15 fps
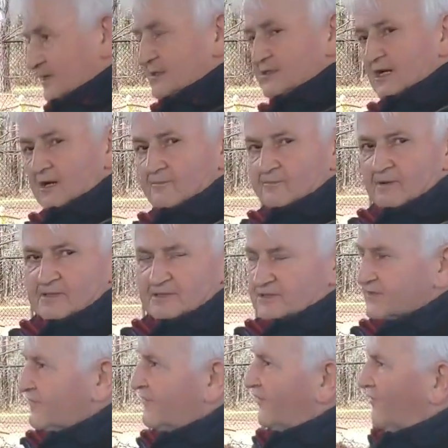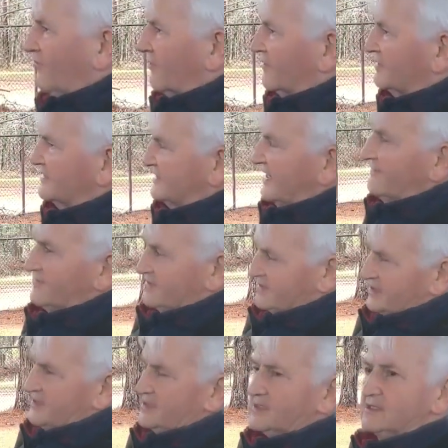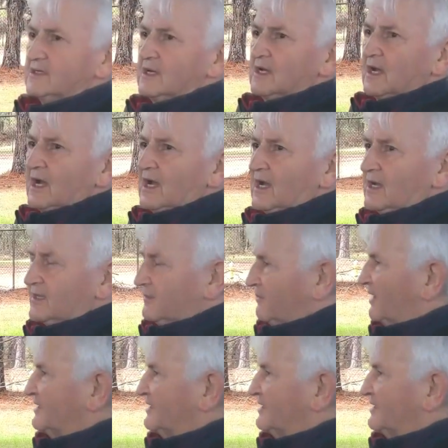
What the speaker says: the Jagdpanzer 470, the